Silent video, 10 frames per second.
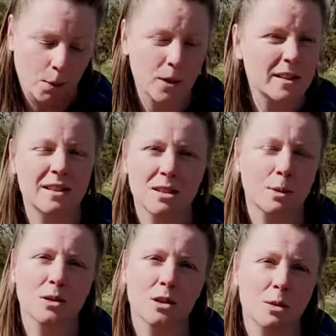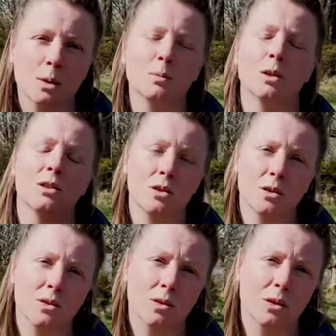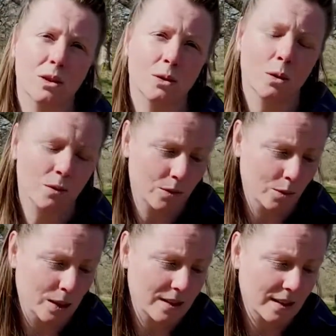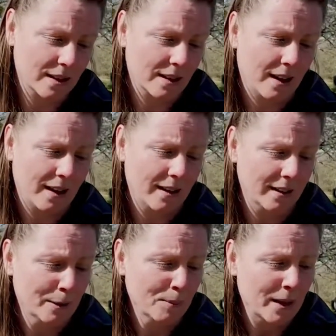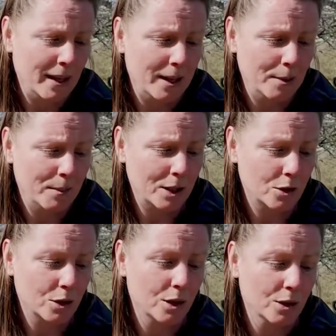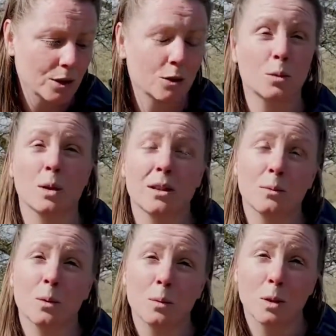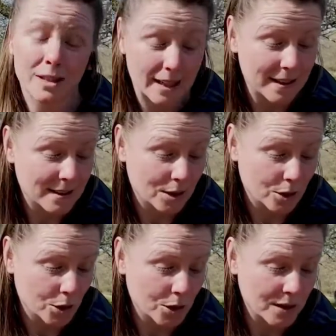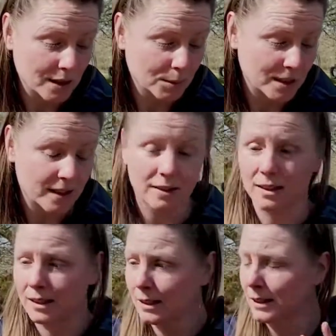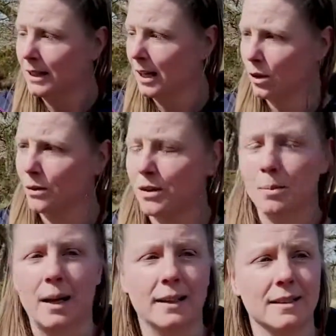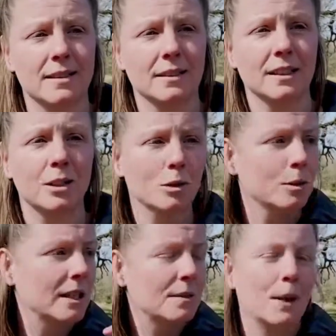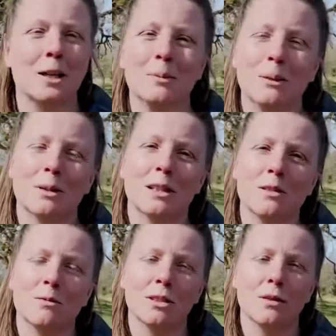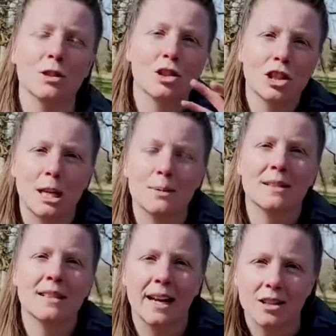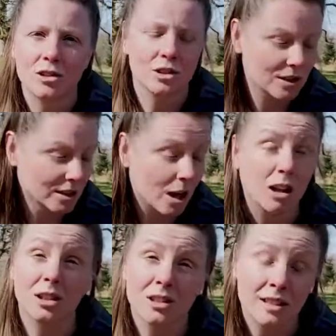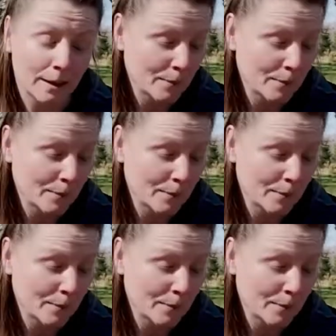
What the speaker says: poisonous one, so you wouldn't want to use, you know, ones like that. Make sure you know what it is that you're using, but certainly a lot of the plants, and you know, experiment with different shapes and textures and colours,